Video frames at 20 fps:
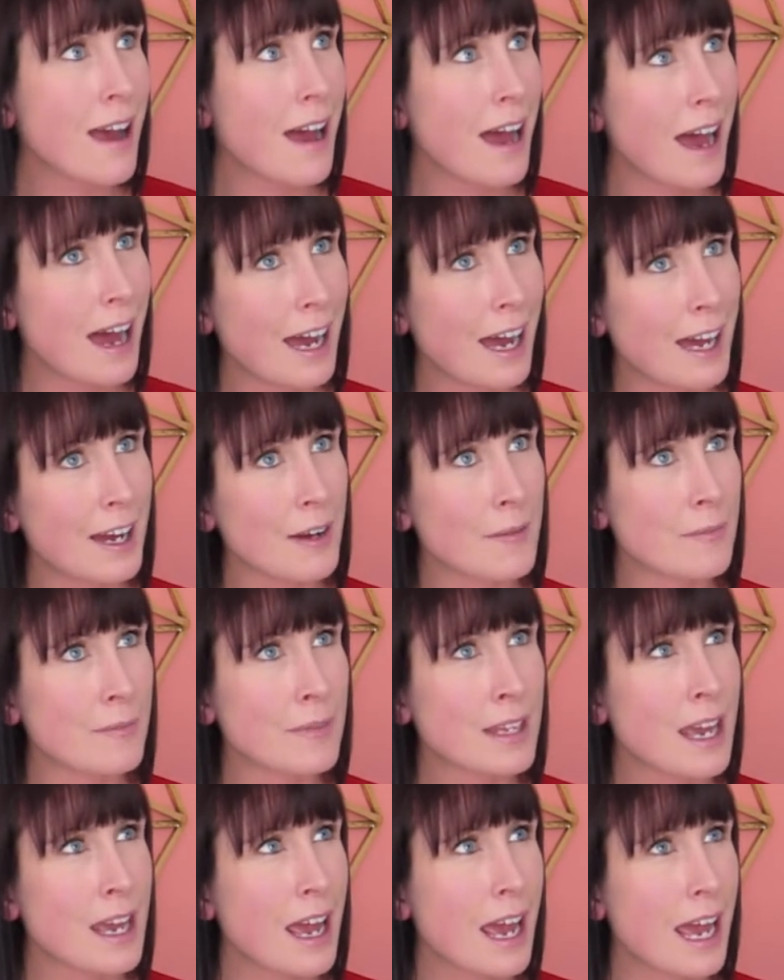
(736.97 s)

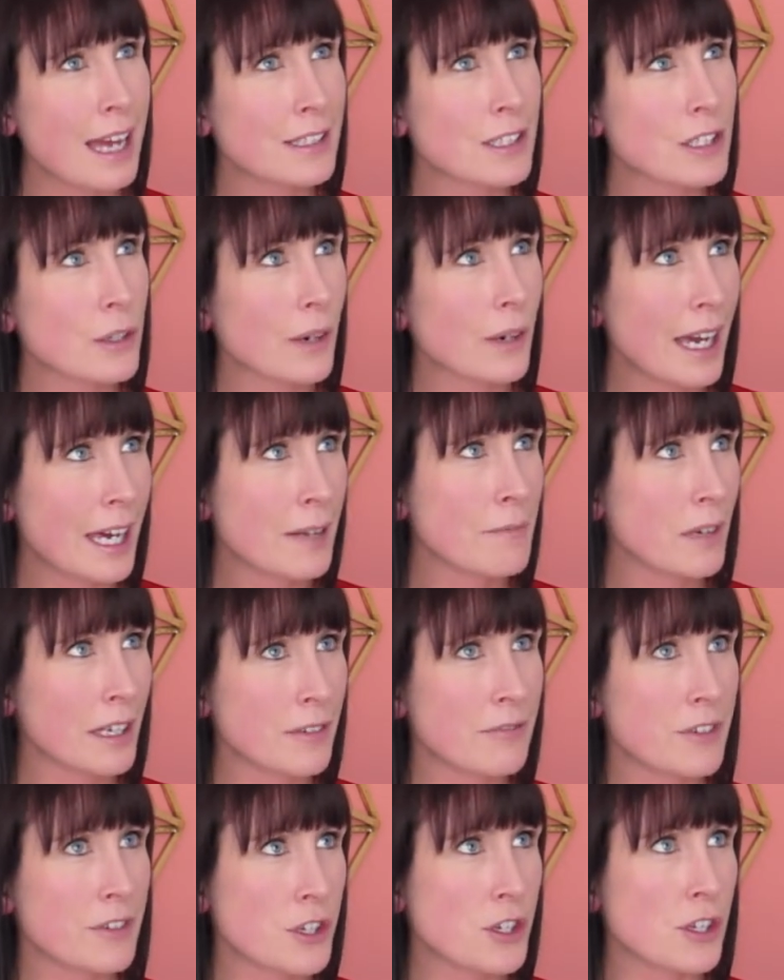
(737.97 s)
and so I had my
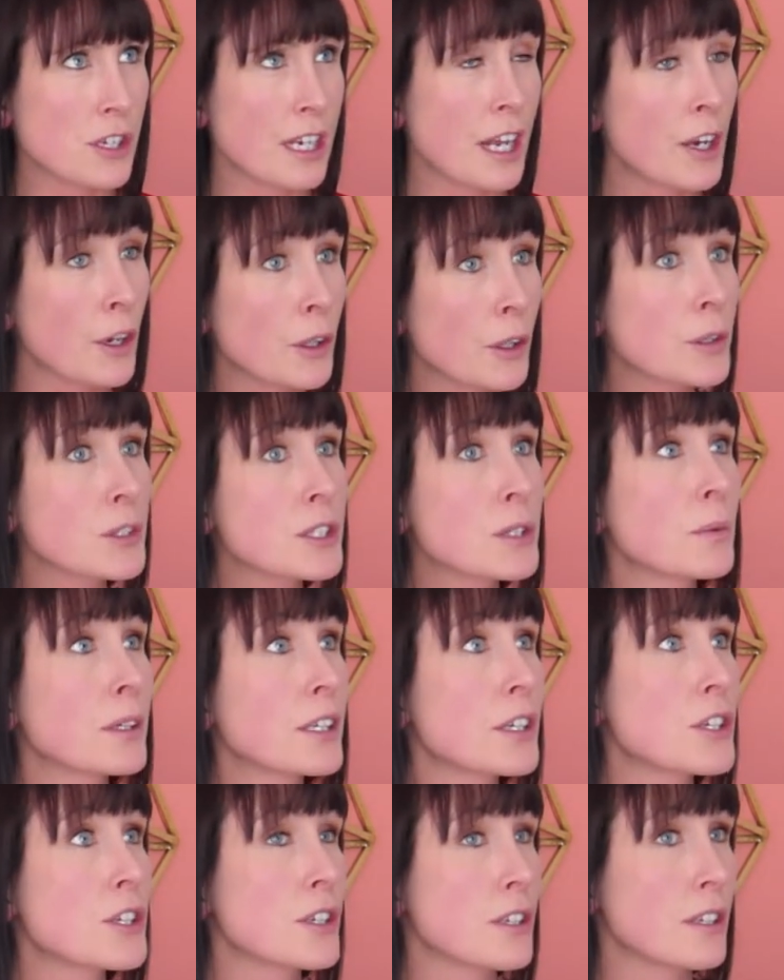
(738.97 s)
vision, and I also wanted
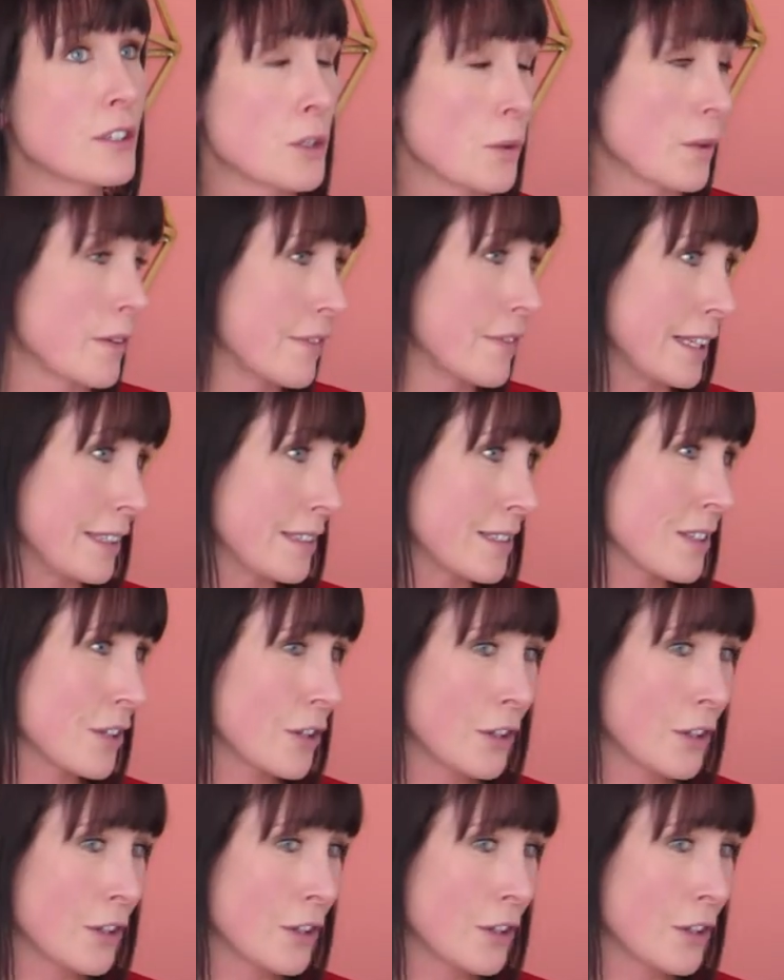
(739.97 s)
to do events.